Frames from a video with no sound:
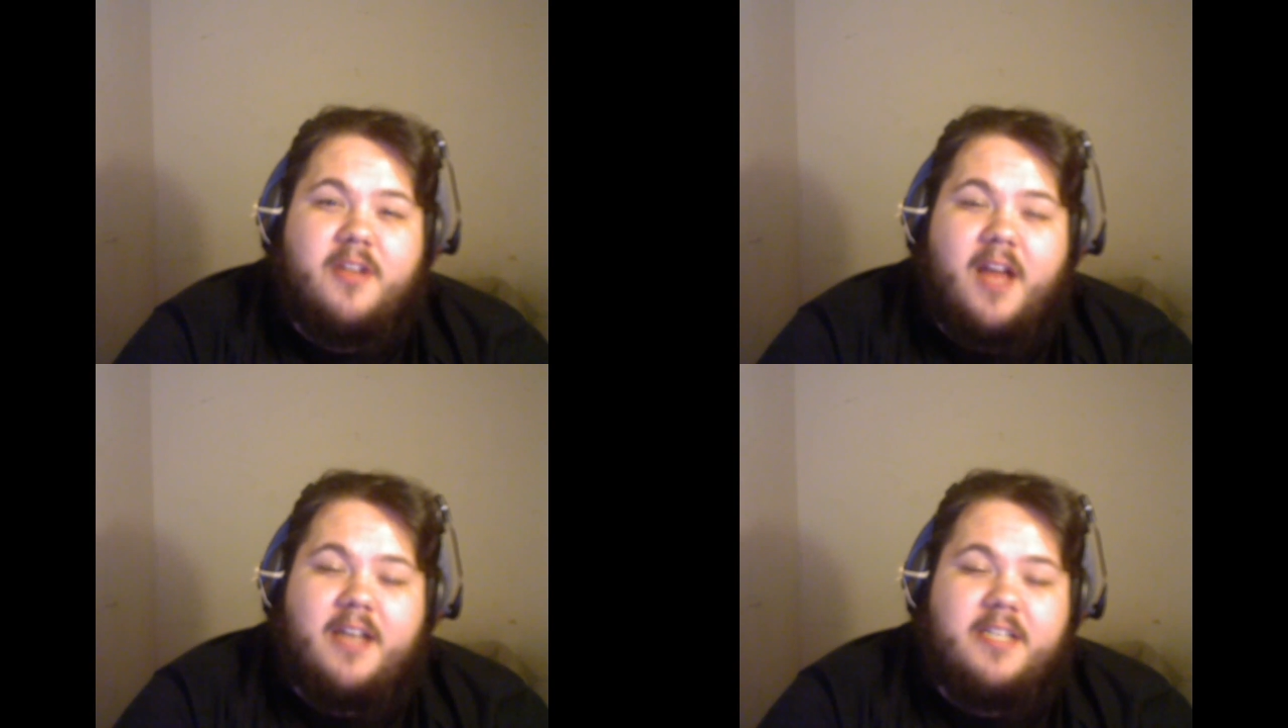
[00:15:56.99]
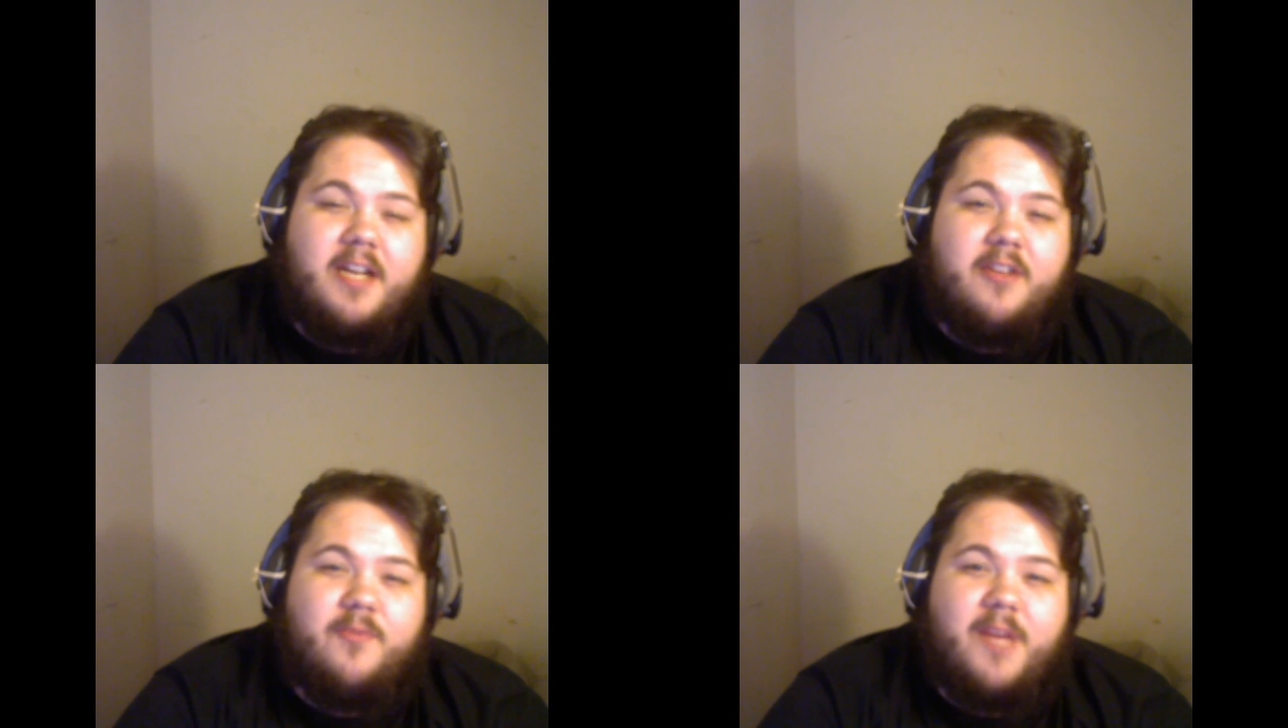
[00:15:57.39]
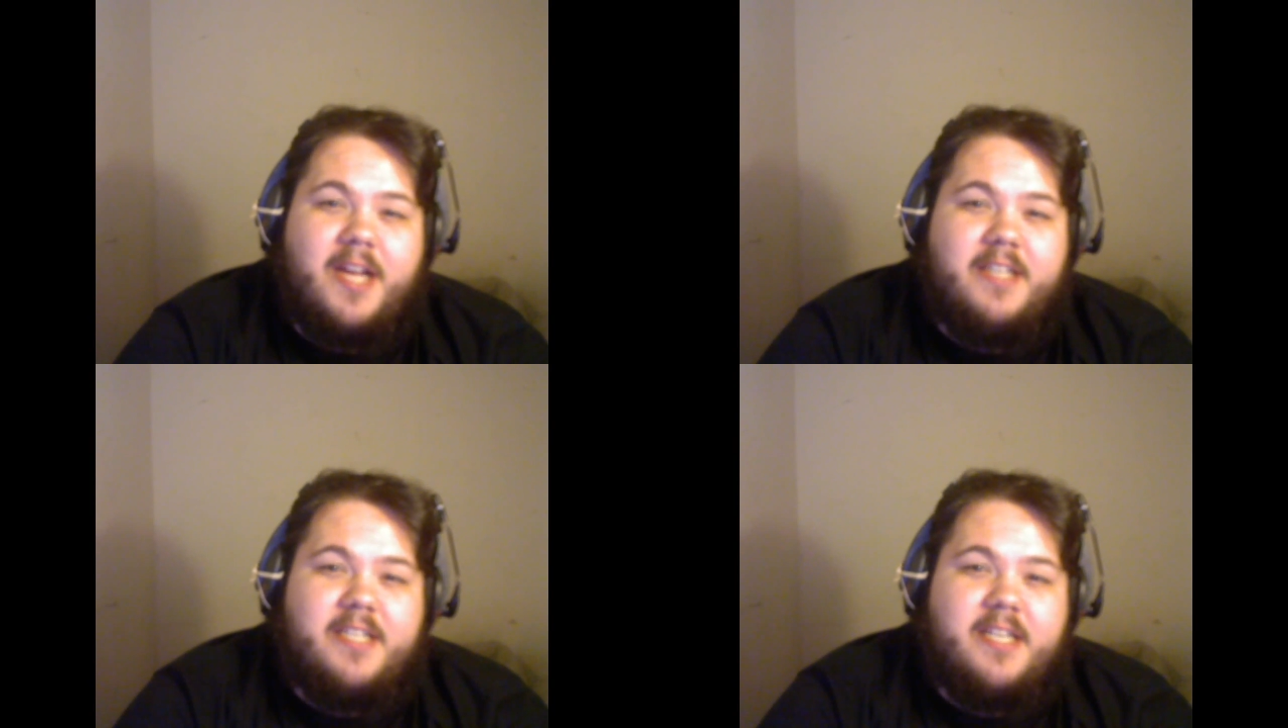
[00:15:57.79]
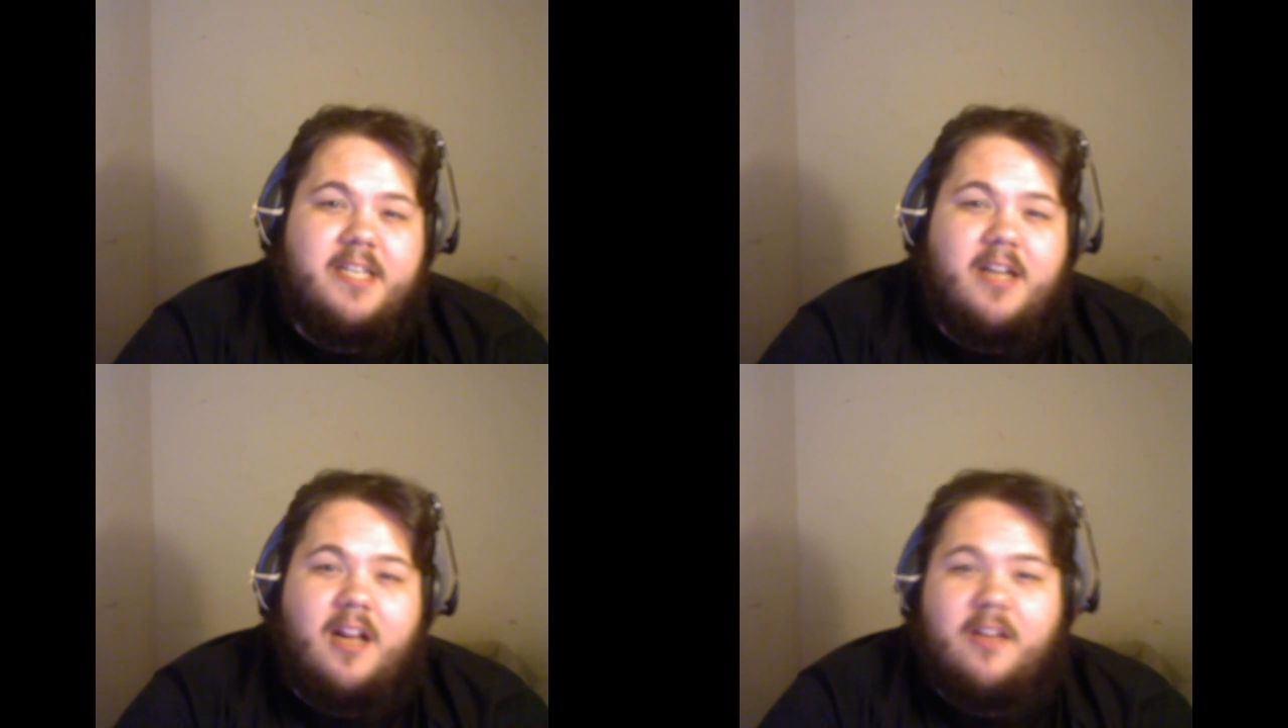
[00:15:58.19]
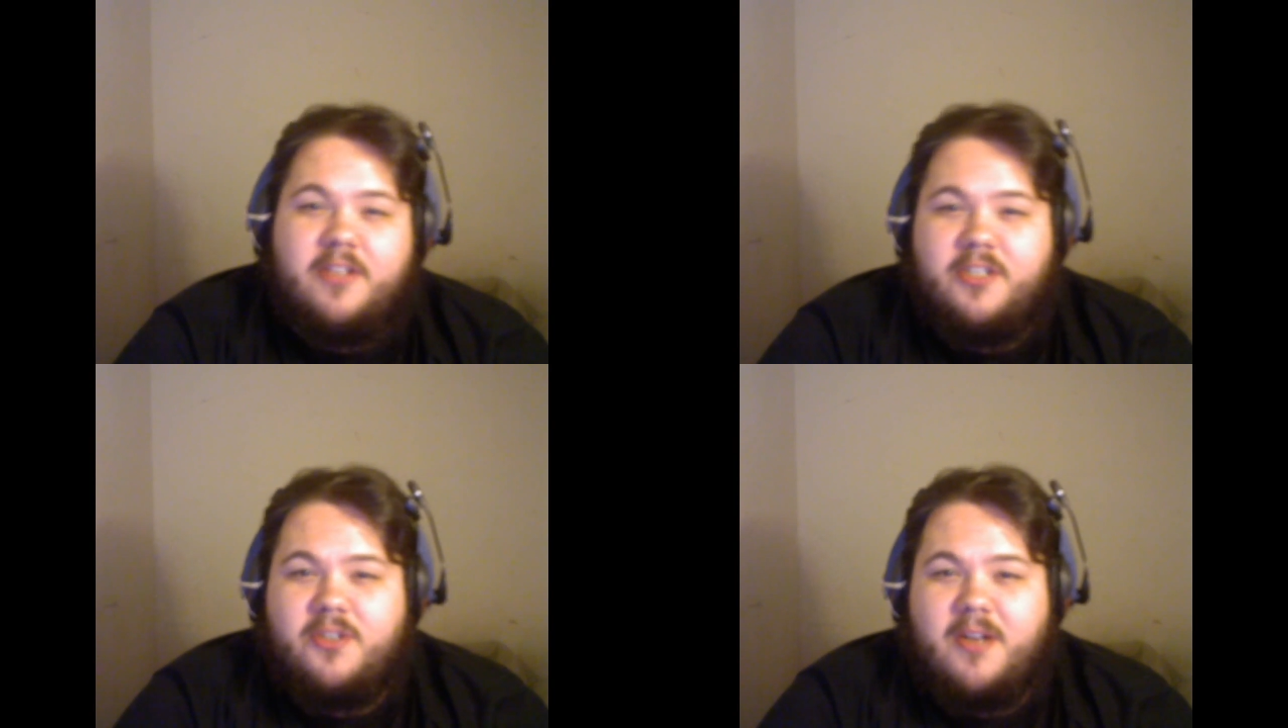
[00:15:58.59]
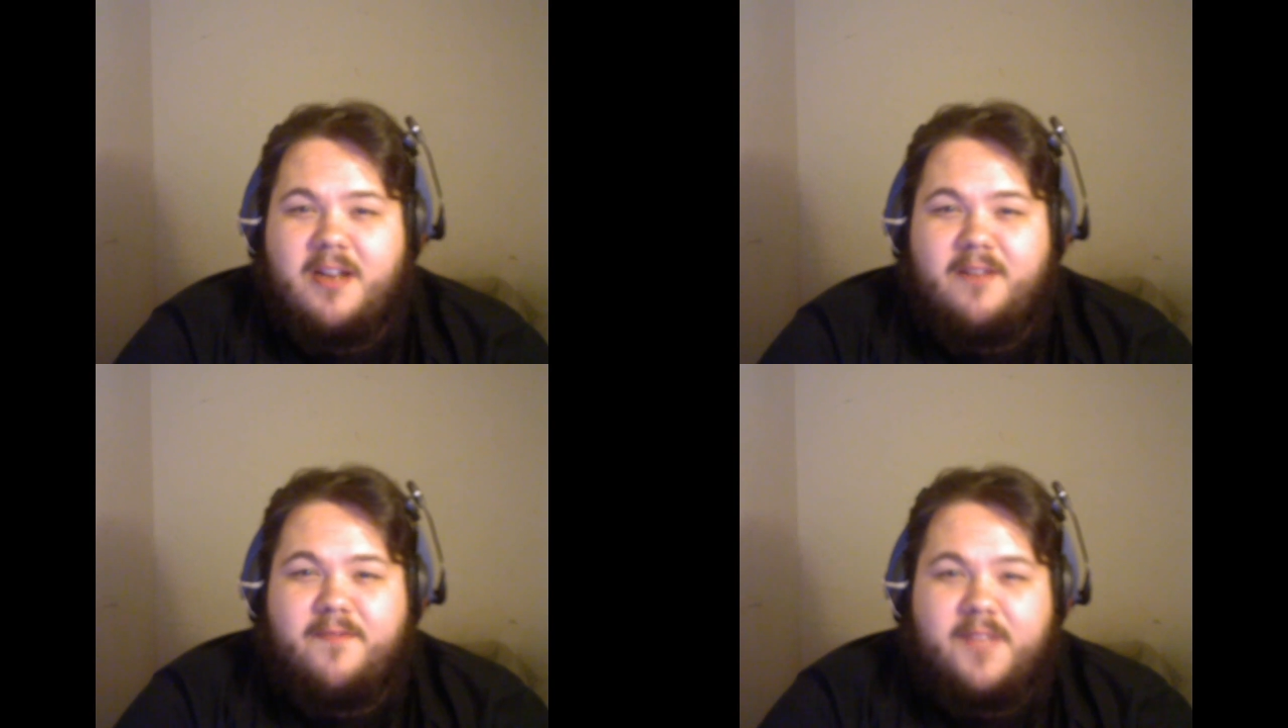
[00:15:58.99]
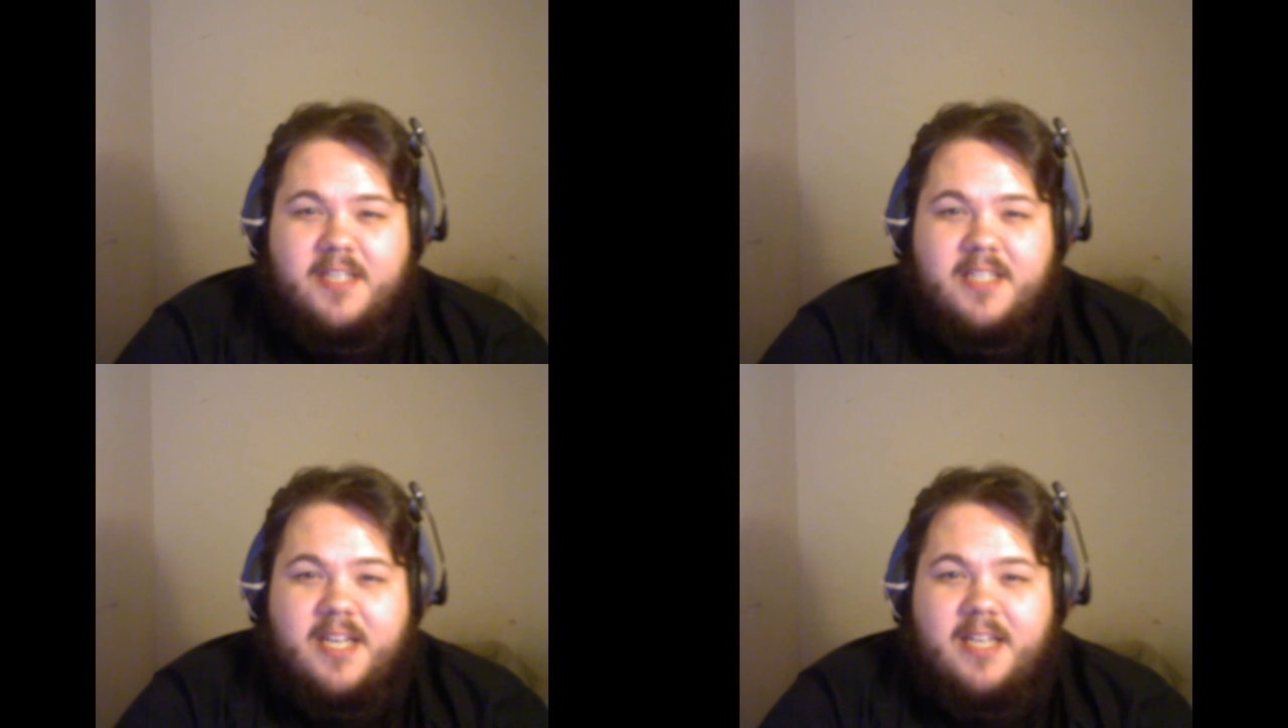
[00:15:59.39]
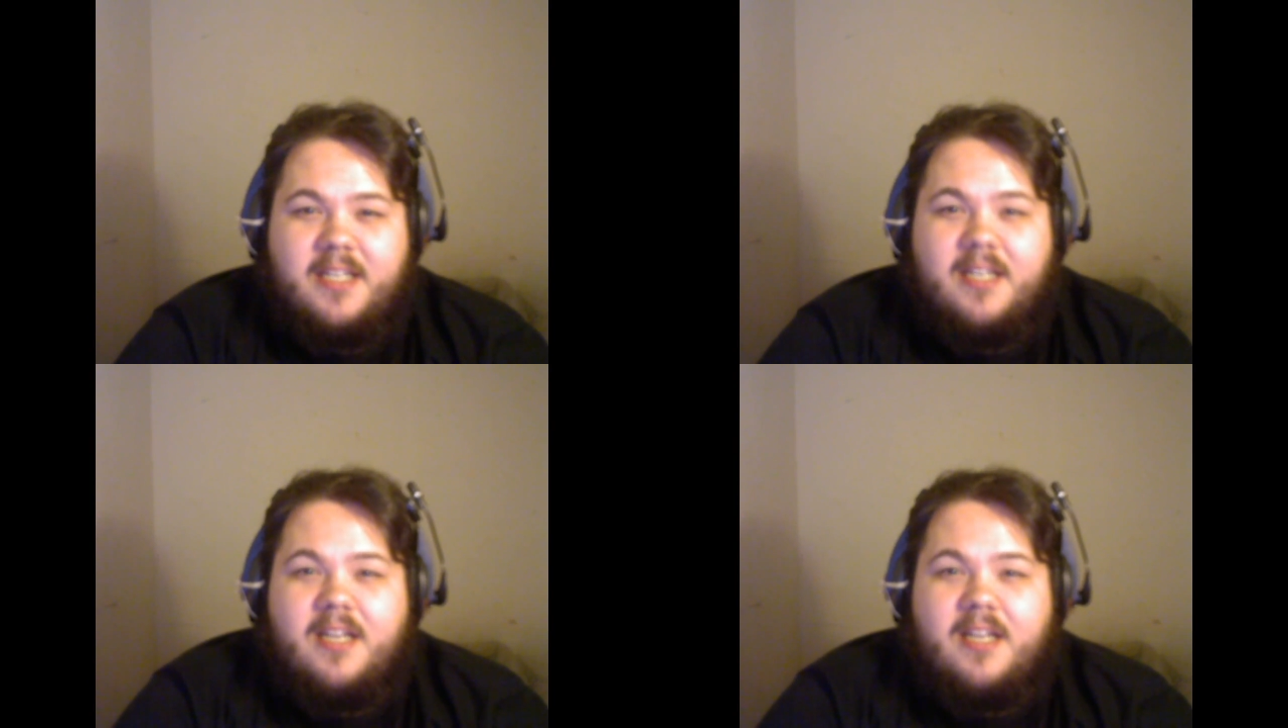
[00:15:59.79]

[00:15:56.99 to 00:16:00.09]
acting out the way it did. I'll have to try and fix that.